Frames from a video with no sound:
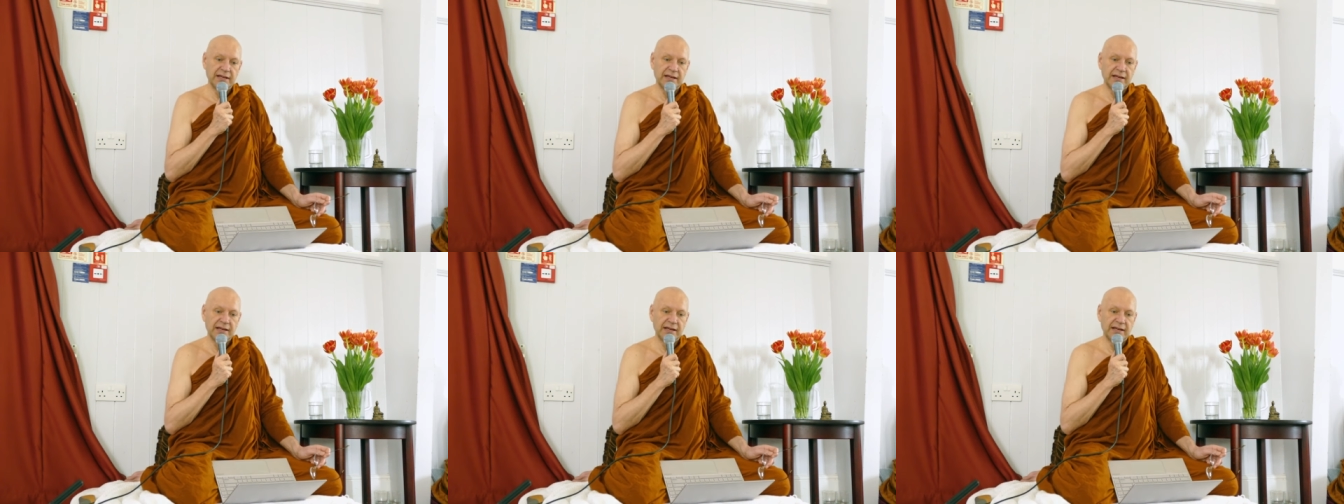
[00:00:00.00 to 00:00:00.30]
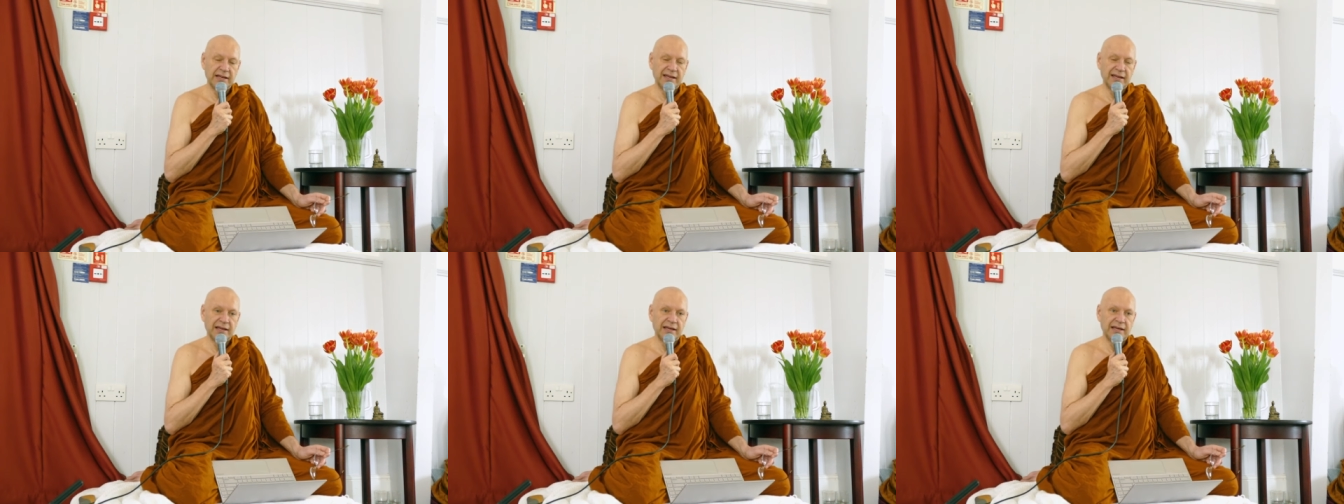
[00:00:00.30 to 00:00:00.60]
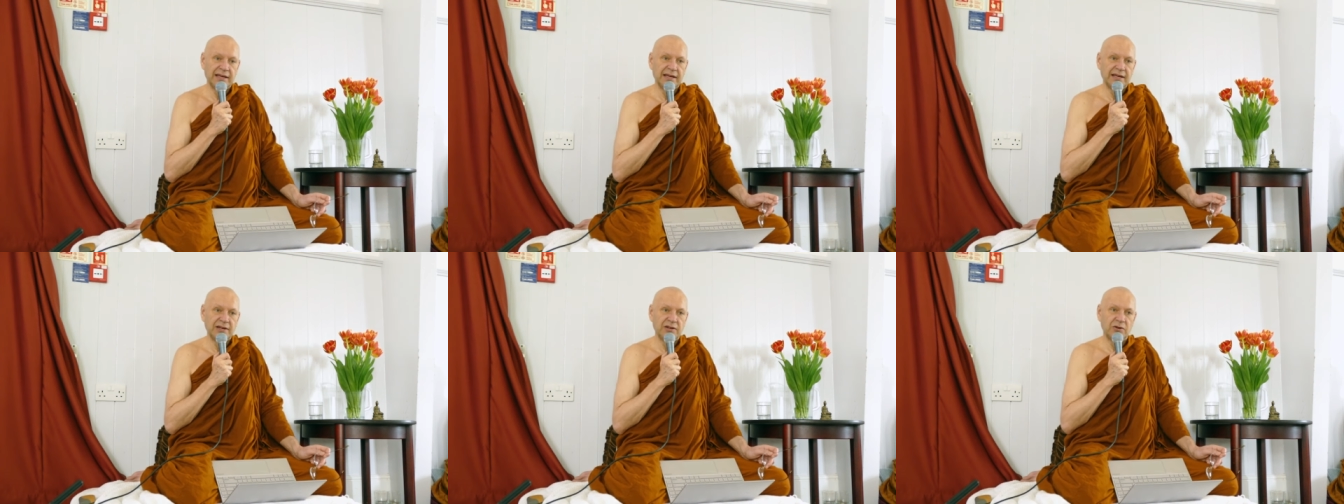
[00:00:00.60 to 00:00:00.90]
Uh,
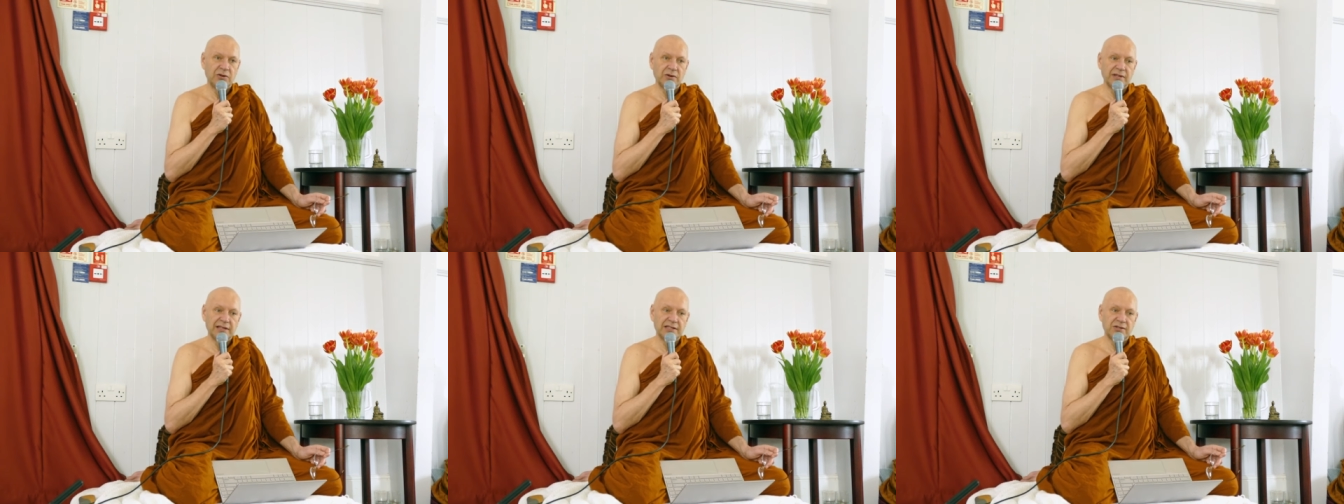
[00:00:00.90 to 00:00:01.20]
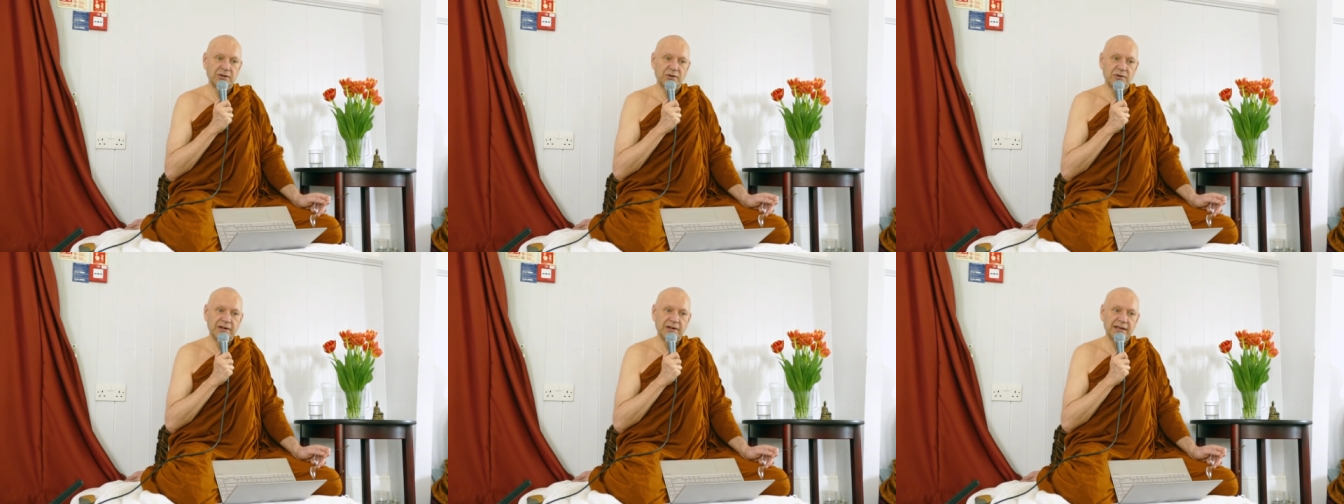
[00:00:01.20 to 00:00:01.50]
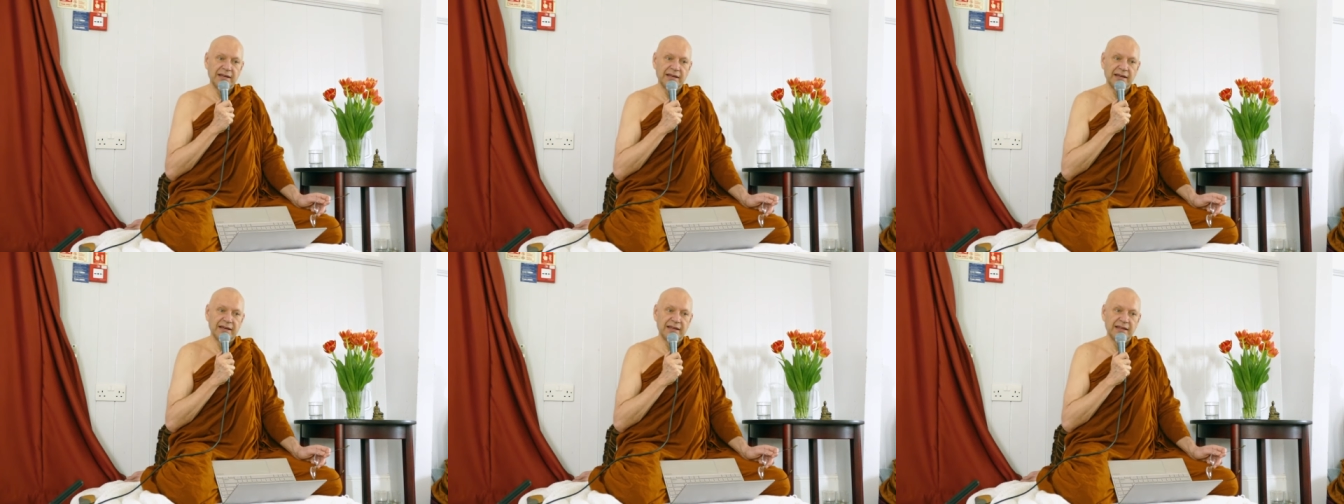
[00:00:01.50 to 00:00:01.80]
do you know that
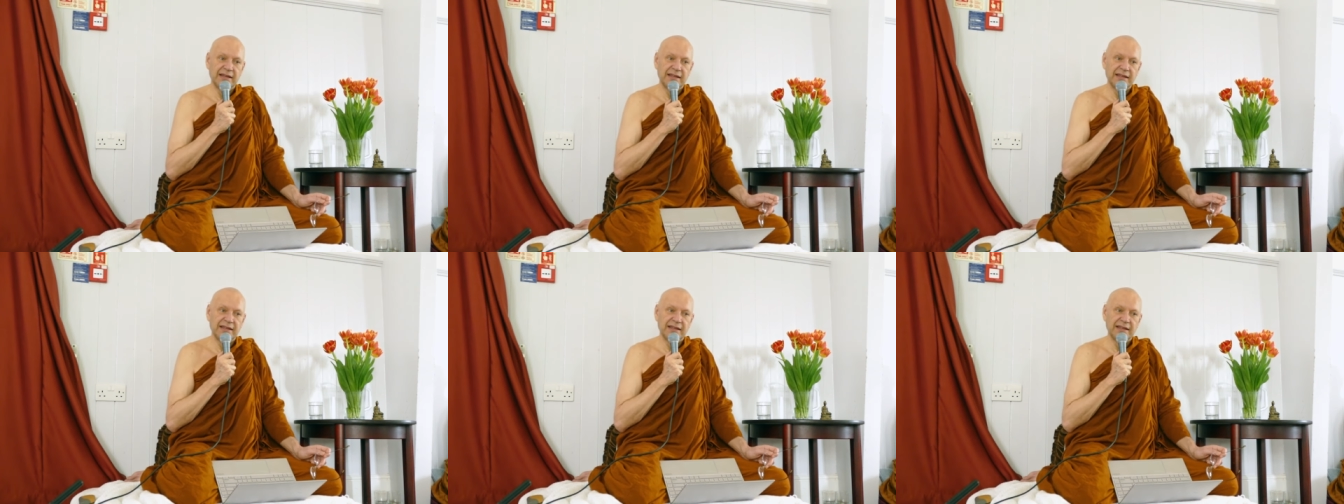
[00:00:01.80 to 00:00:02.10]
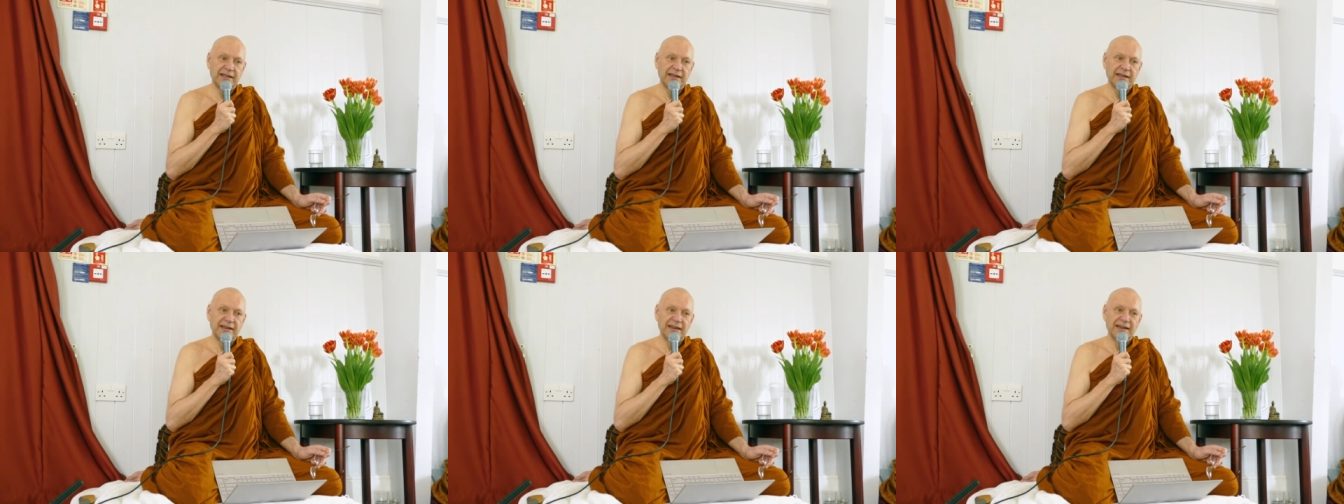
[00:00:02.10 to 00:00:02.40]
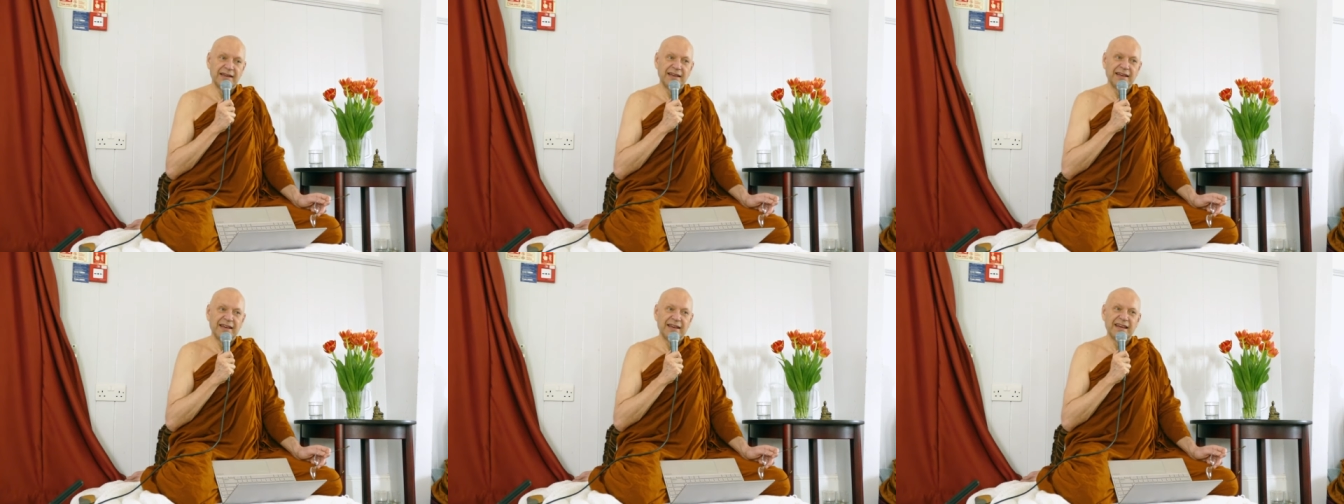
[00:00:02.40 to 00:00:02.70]
story?
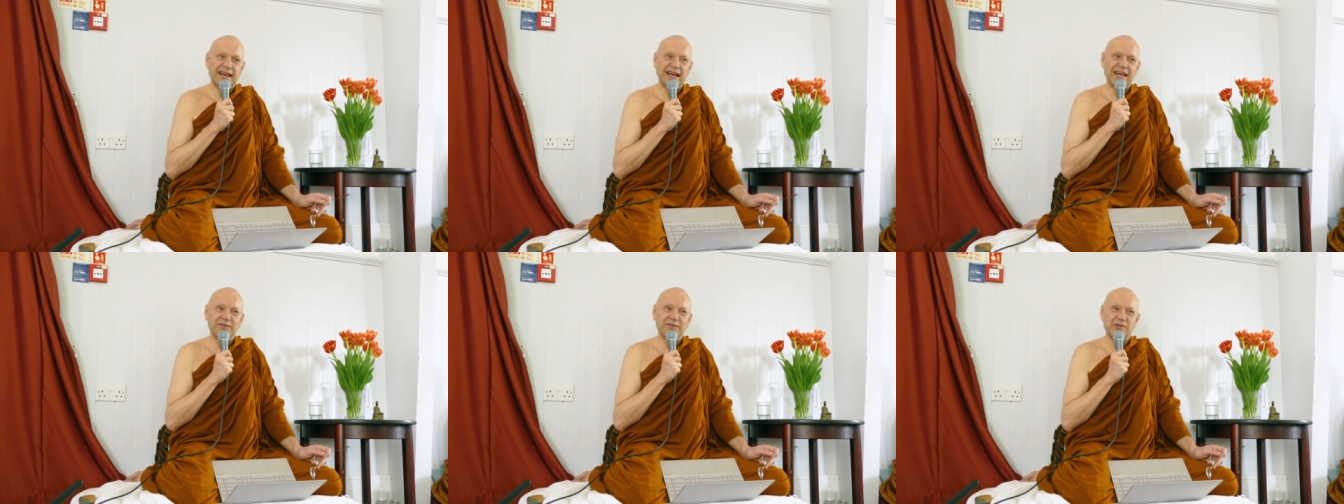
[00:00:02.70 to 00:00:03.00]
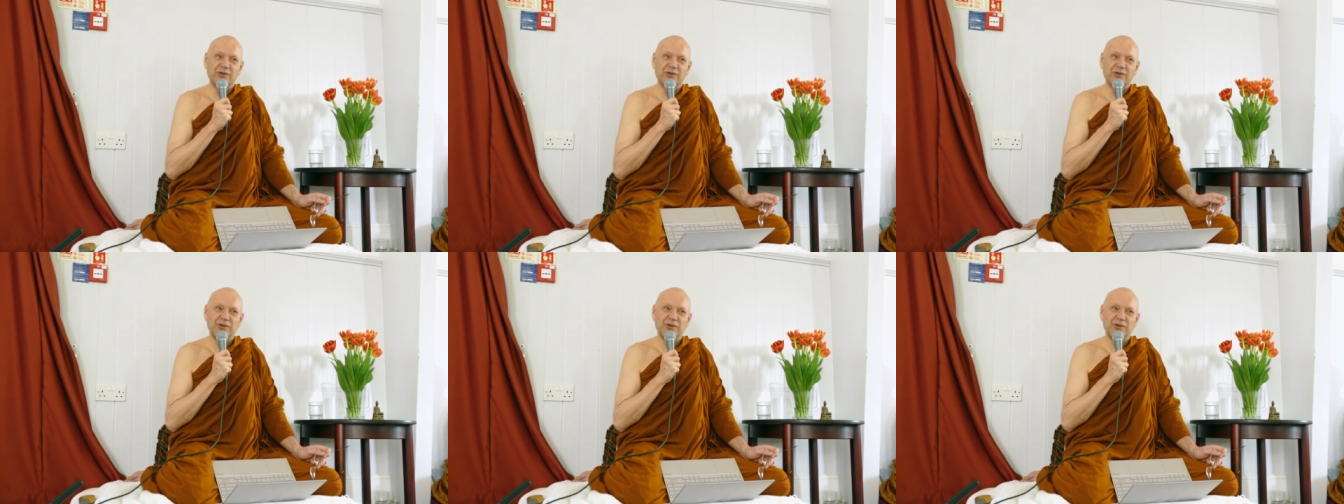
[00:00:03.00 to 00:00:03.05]
I've